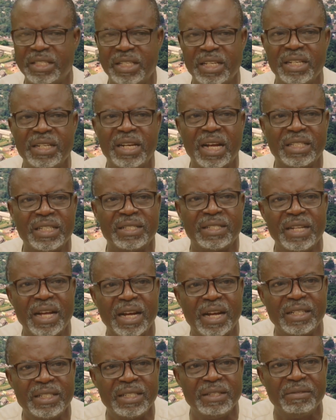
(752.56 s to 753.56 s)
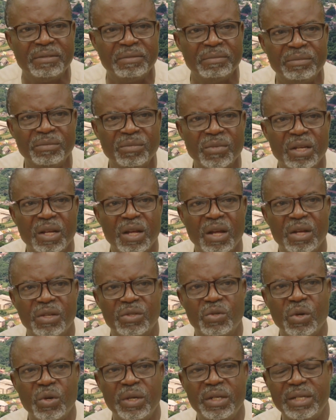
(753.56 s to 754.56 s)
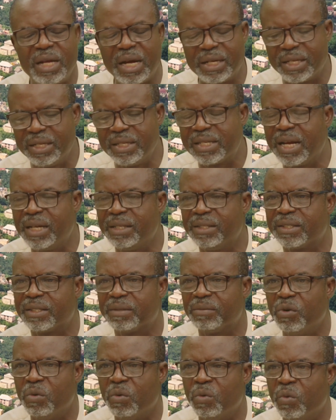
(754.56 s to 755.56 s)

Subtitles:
think that is negative. So in that instance,